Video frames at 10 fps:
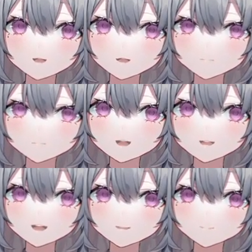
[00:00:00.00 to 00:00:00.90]
Oh my
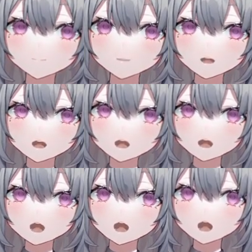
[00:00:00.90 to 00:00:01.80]
god, did you see?
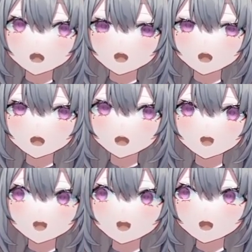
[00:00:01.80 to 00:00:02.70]
Did you see
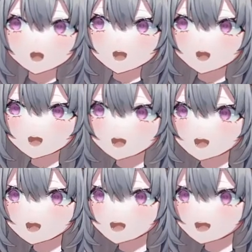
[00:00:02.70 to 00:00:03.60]
that slow
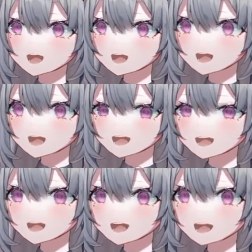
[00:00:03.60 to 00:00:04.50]
turn towards you? Did you
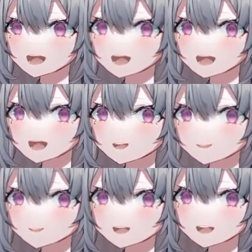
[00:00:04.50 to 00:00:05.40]
see that?
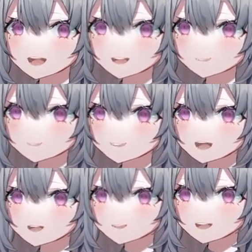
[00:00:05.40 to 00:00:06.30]
What is
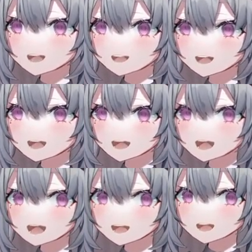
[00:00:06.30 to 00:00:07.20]
going
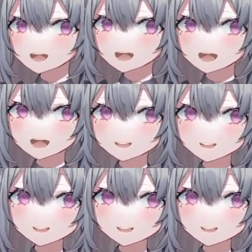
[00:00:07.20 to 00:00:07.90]
on?